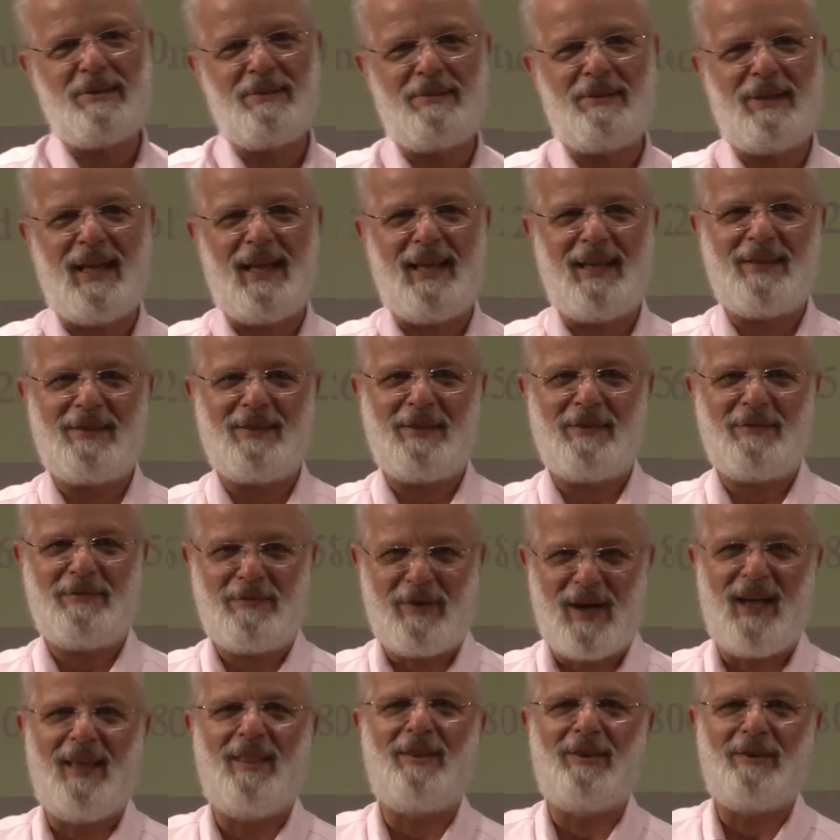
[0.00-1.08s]
to as the
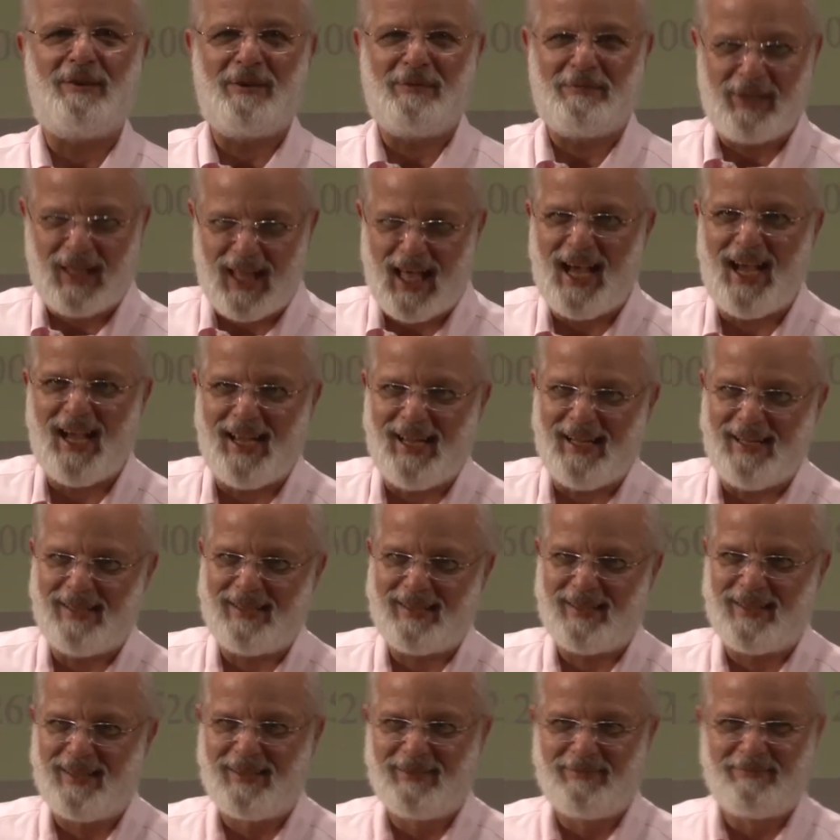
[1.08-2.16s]
father of
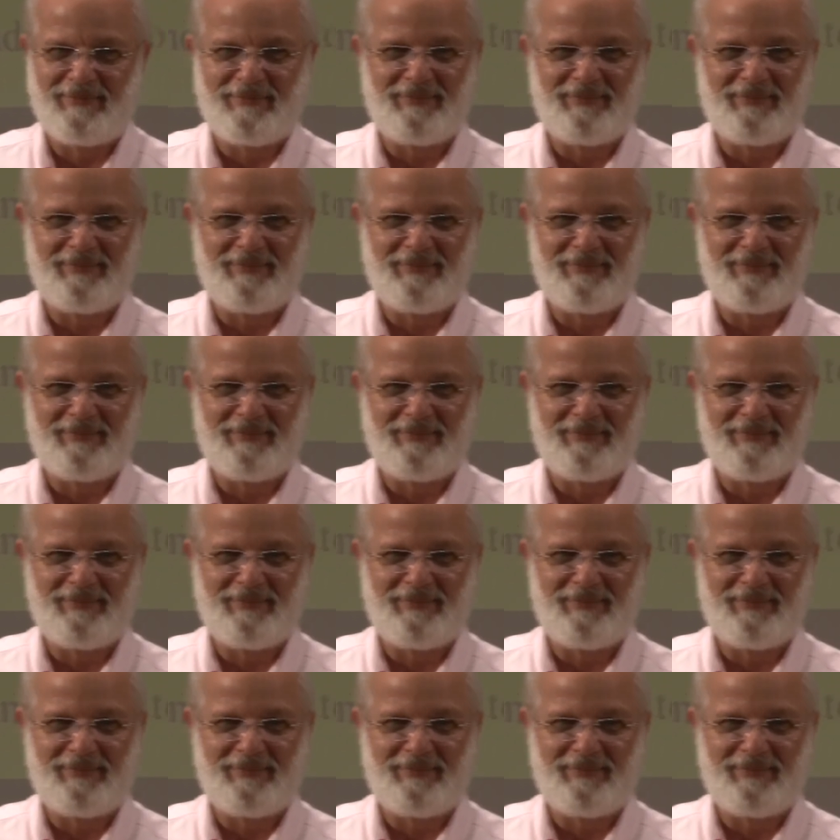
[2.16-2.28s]
lies.